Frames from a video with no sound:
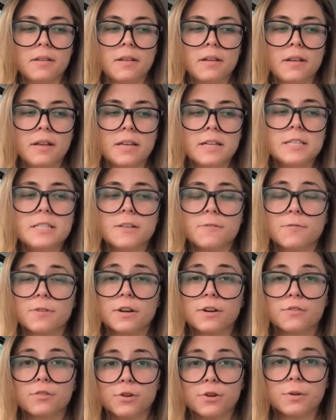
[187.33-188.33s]
different
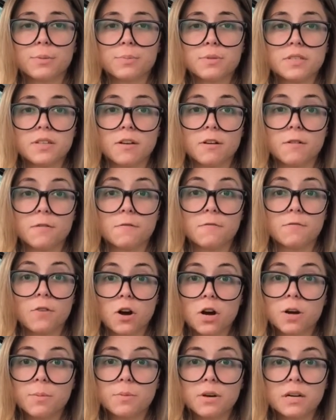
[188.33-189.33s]
groups of
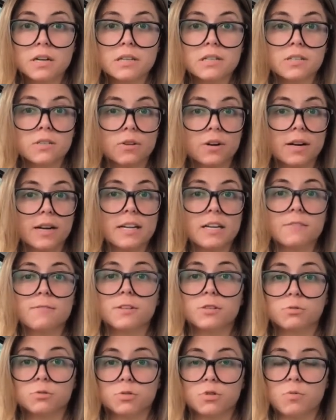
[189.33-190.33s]
farmers or
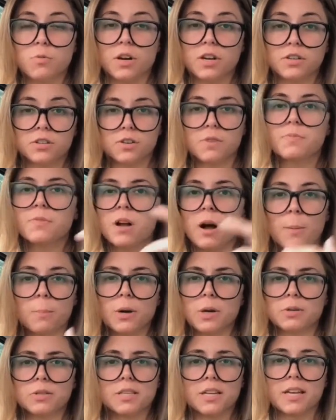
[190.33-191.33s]
individuals who want to do composting,